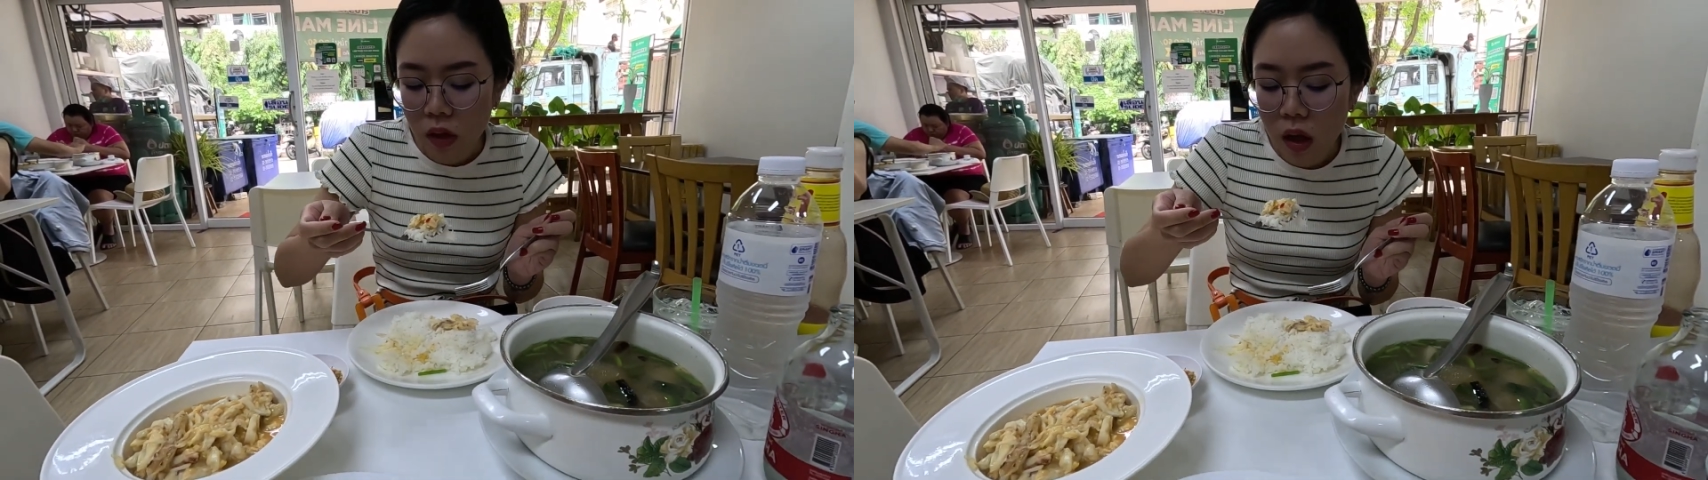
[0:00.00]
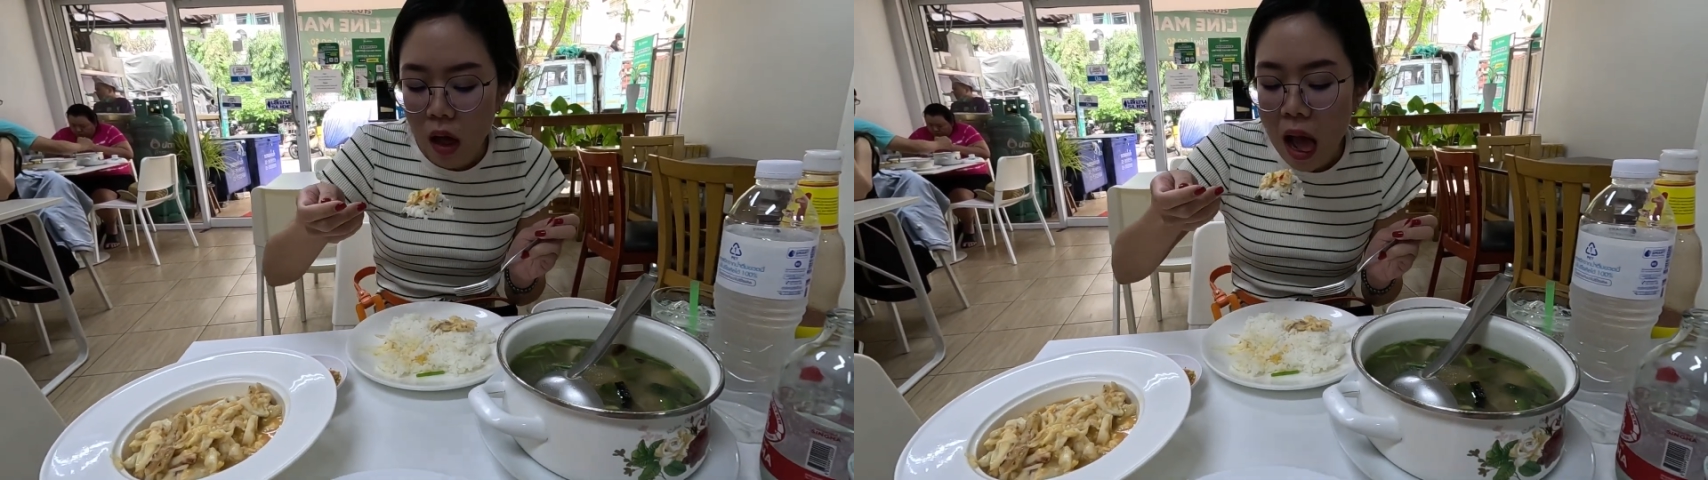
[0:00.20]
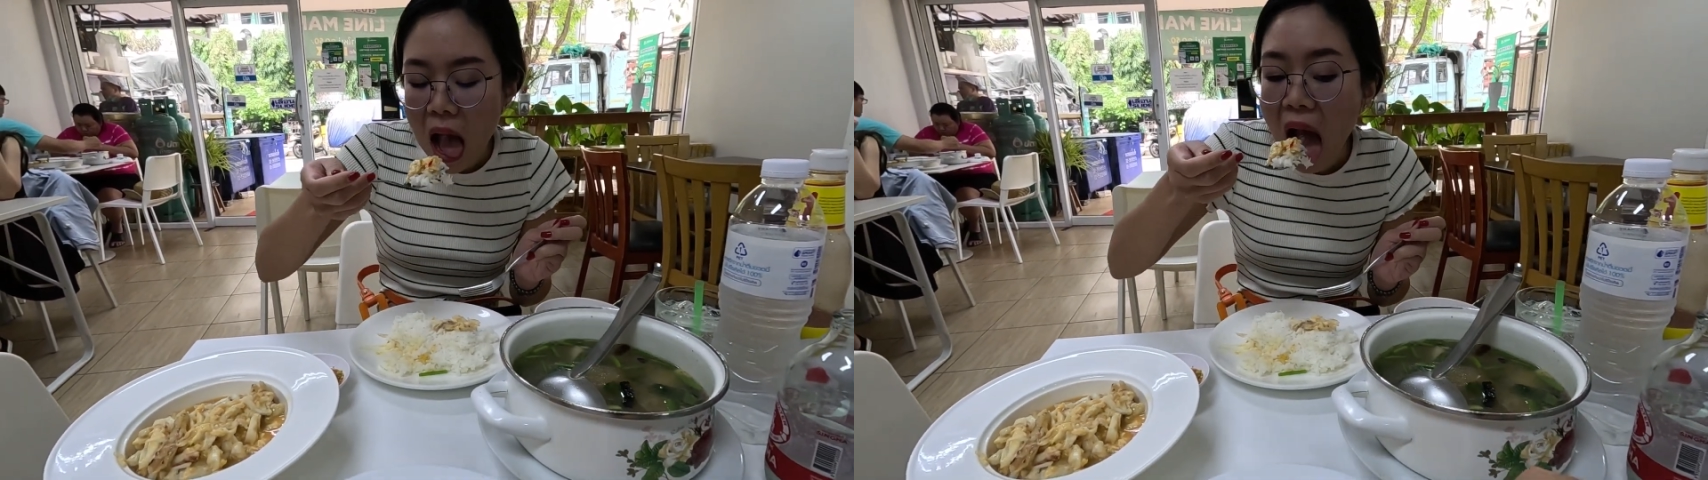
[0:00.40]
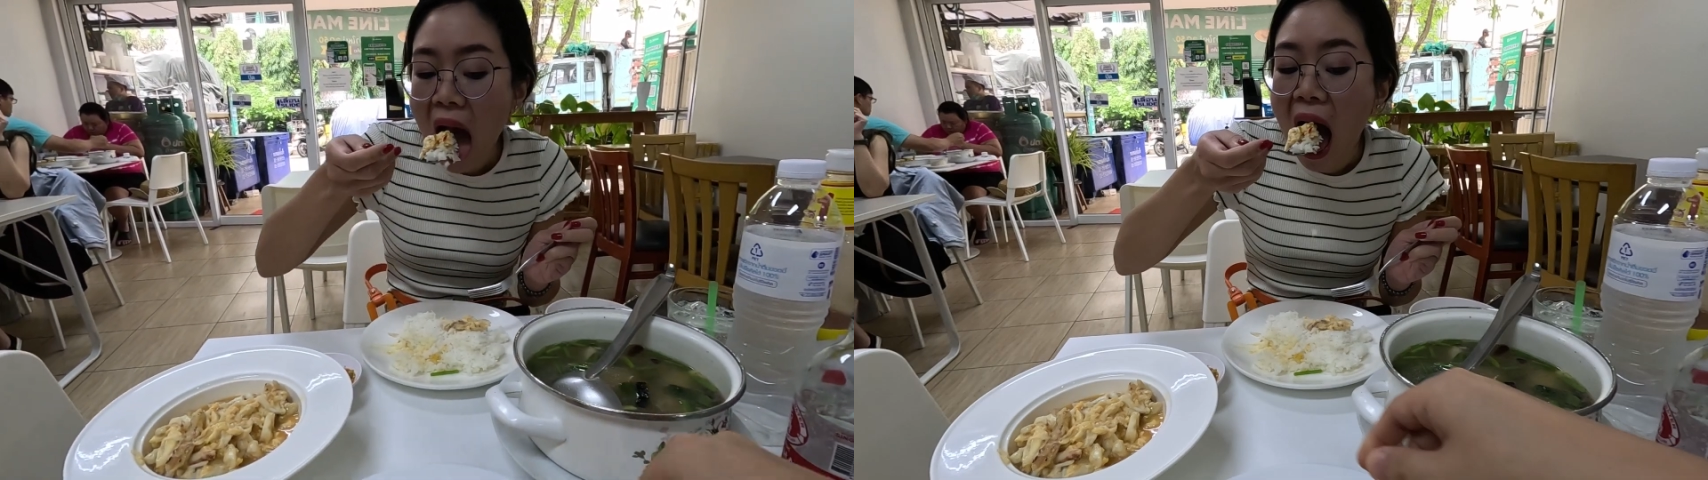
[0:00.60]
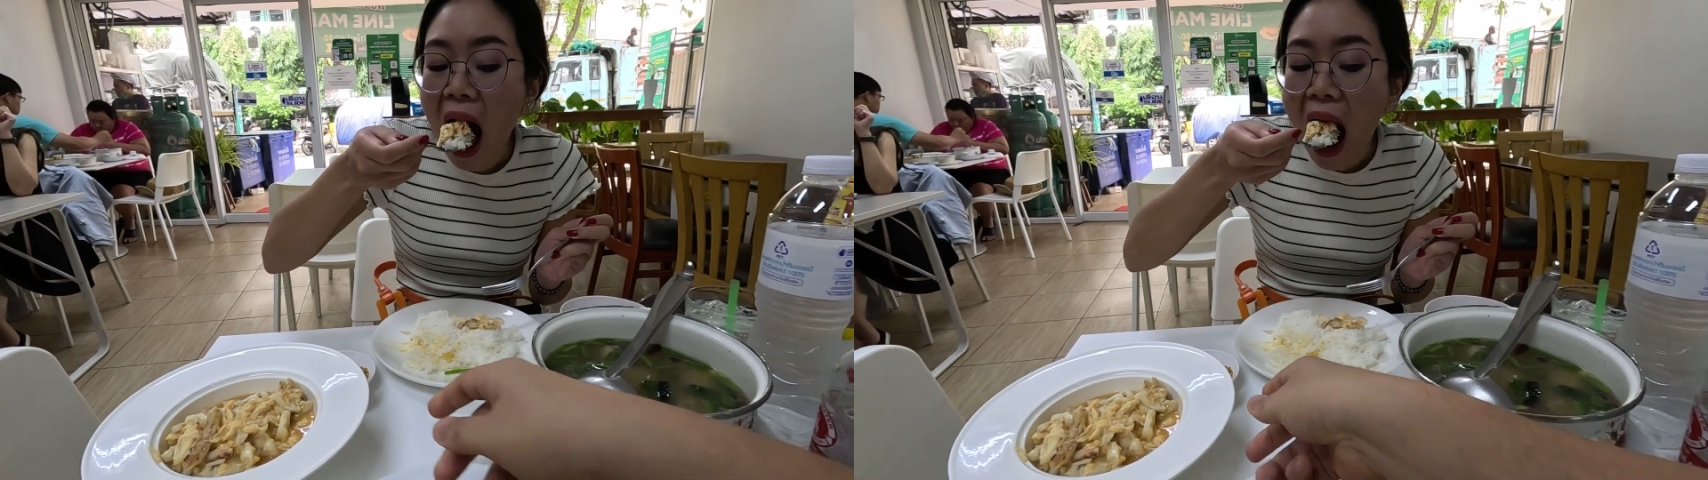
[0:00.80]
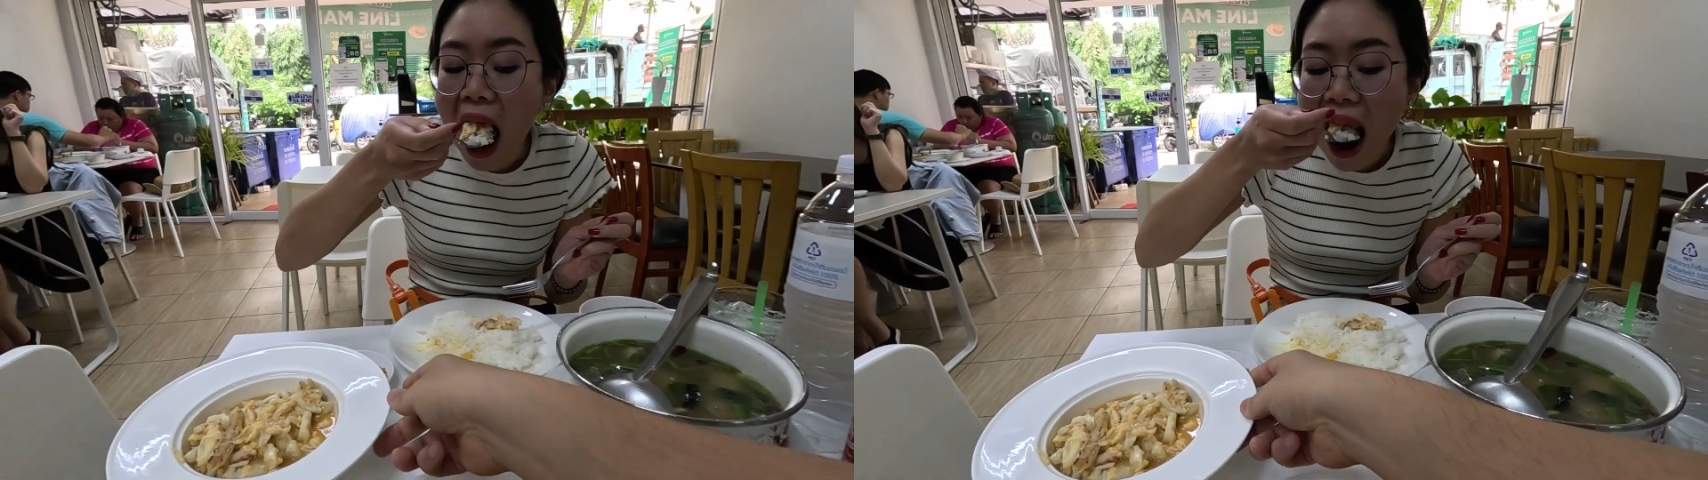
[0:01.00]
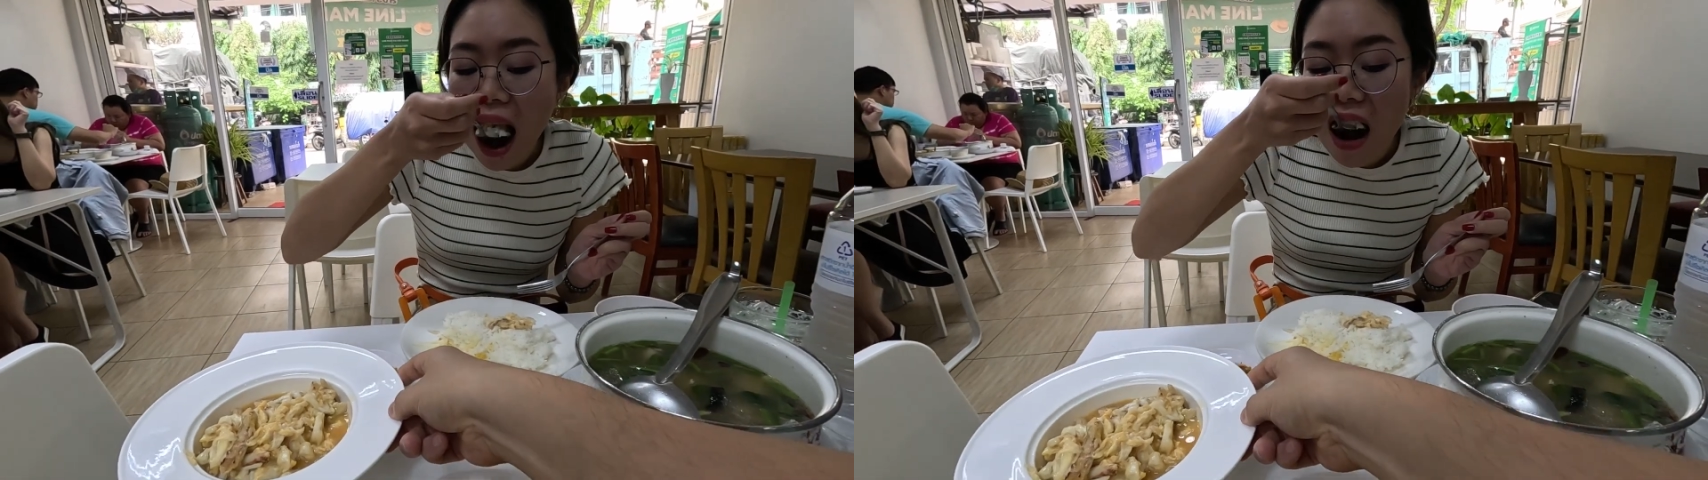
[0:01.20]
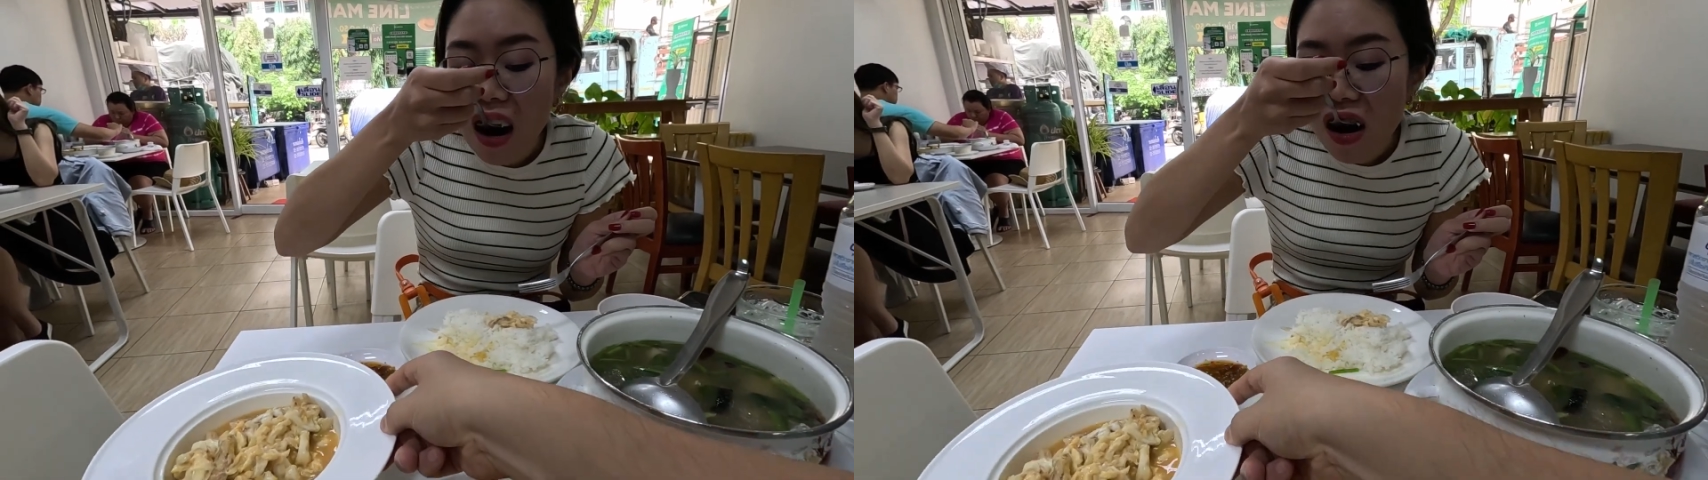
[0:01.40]
The
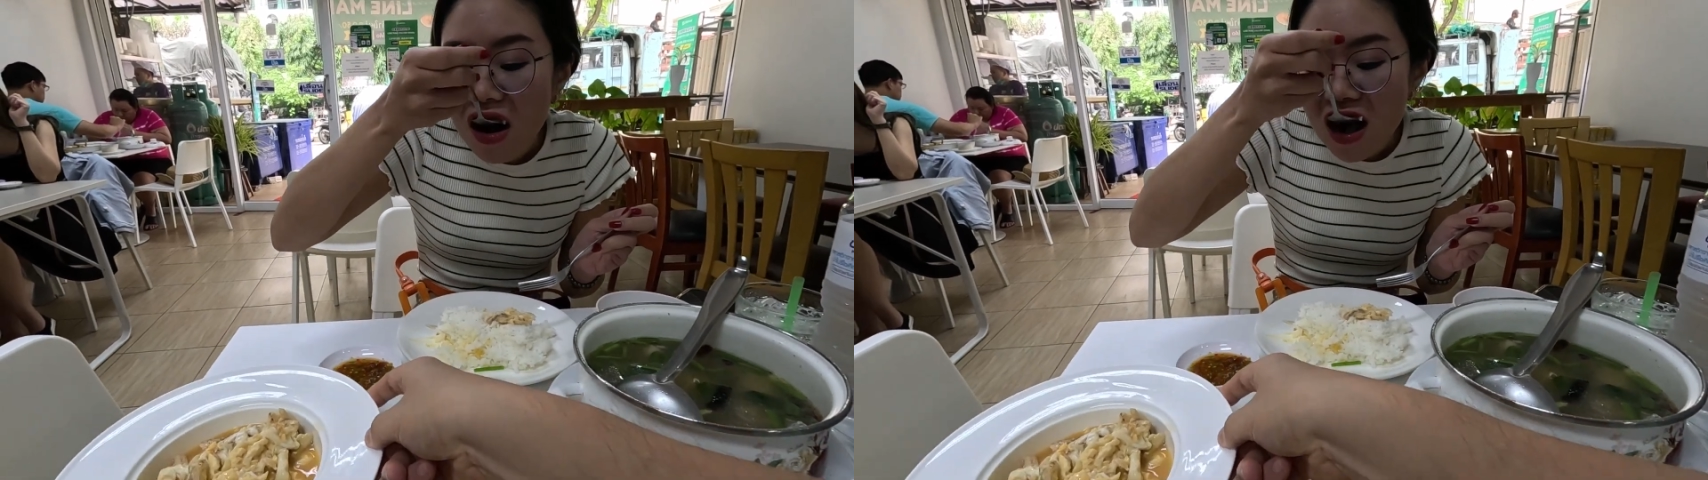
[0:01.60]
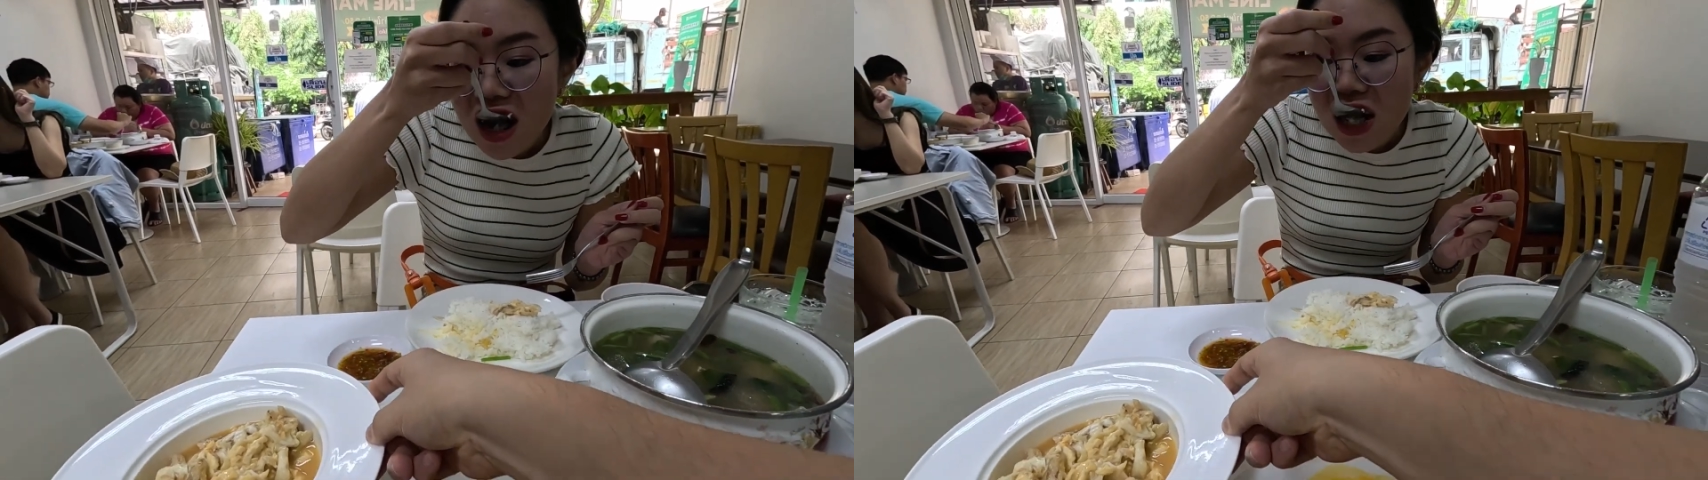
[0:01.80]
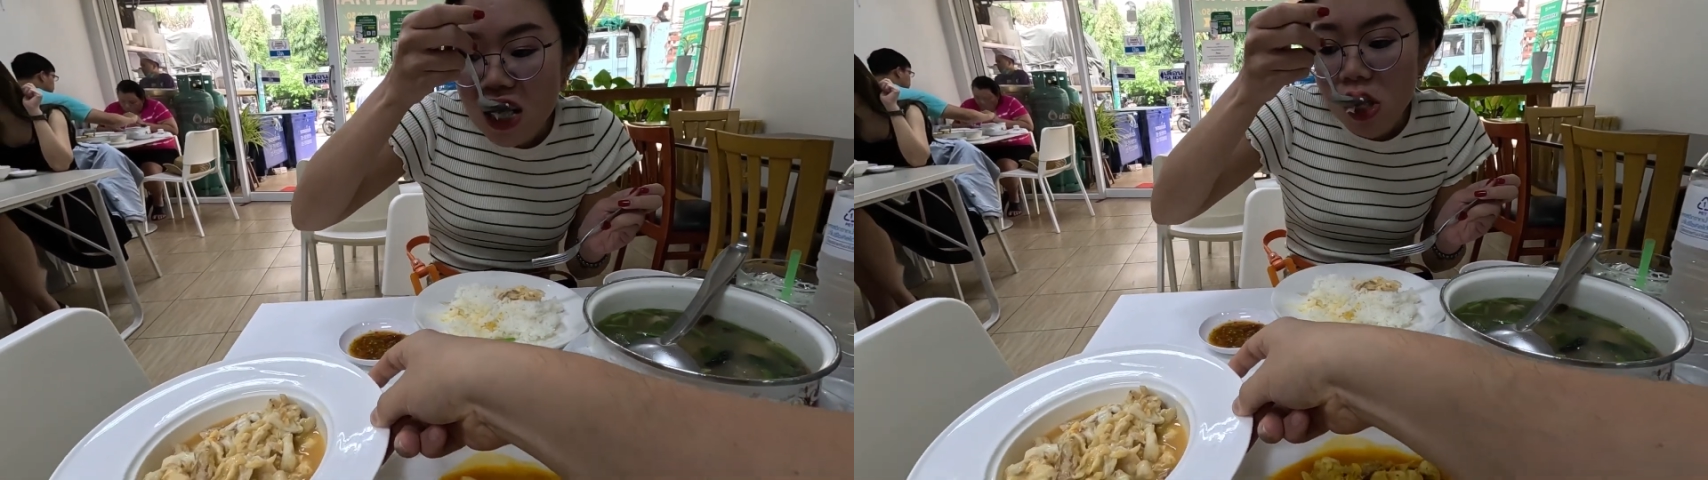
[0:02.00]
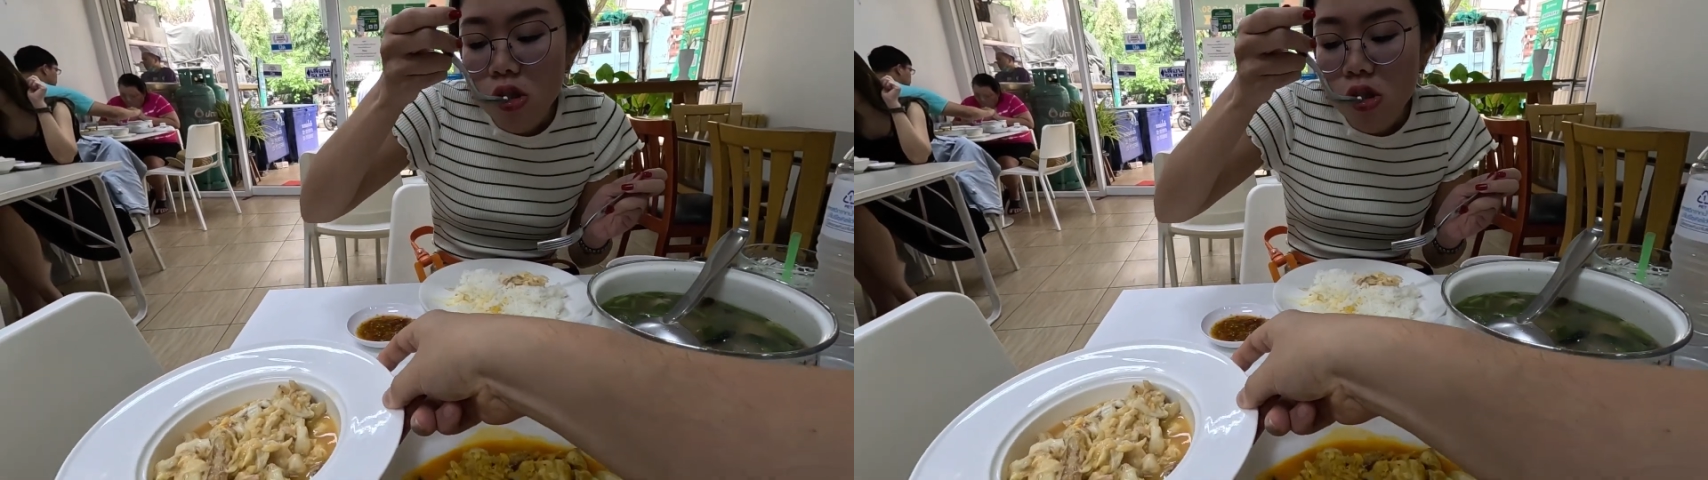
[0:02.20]
portion size, the